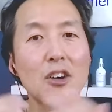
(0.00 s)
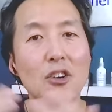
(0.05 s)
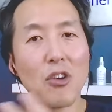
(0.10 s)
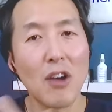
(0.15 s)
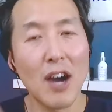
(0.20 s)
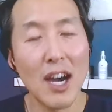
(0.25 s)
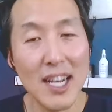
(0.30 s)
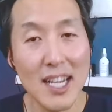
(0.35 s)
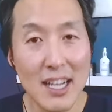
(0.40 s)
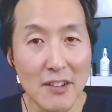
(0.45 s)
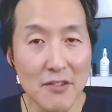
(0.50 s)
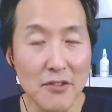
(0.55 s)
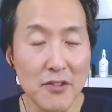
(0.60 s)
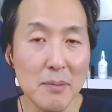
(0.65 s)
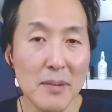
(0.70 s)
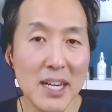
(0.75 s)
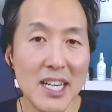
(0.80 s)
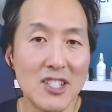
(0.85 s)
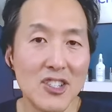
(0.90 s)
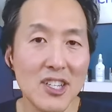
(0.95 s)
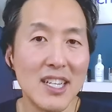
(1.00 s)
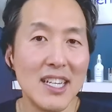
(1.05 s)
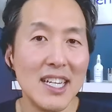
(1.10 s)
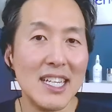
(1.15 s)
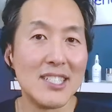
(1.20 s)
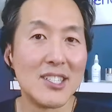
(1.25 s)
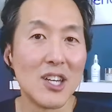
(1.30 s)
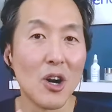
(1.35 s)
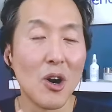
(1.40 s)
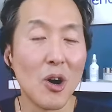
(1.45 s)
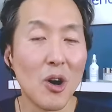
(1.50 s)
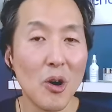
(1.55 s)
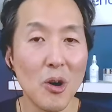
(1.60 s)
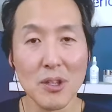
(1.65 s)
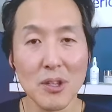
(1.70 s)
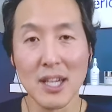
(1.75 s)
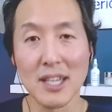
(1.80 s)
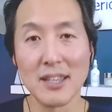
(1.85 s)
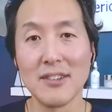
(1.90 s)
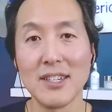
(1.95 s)
Chronic inflammation is a
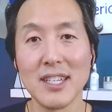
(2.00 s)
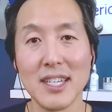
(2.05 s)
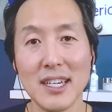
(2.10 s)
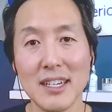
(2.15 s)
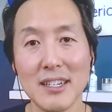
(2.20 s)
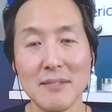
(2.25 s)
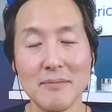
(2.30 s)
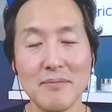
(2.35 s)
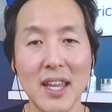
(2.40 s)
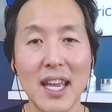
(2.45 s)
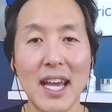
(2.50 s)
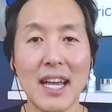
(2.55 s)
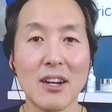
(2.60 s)
whole other deal.